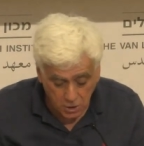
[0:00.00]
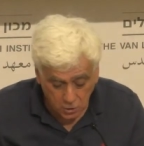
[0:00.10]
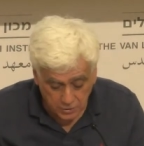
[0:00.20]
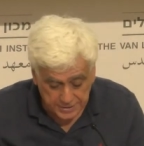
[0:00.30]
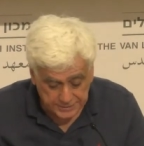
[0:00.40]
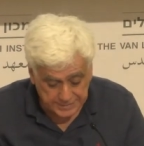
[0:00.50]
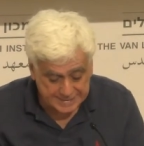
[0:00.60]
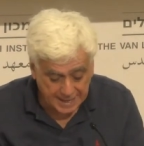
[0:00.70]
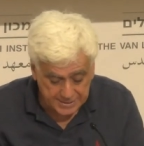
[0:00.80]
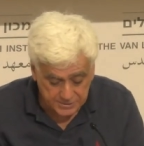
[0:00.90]
or that the
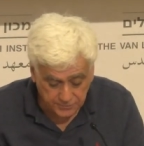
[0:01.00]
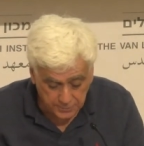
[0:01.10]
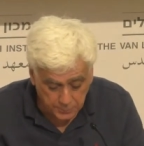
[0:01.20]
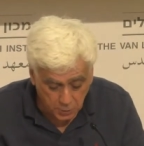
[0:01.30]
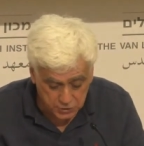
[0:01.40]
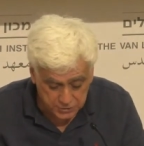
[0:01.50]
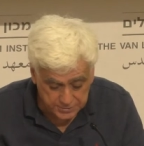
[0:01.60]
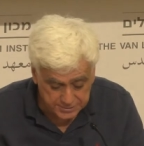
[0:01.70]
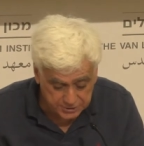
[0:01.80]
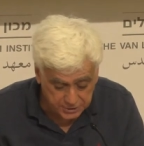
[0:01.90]
size of the
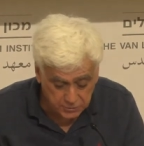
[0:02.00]
portions she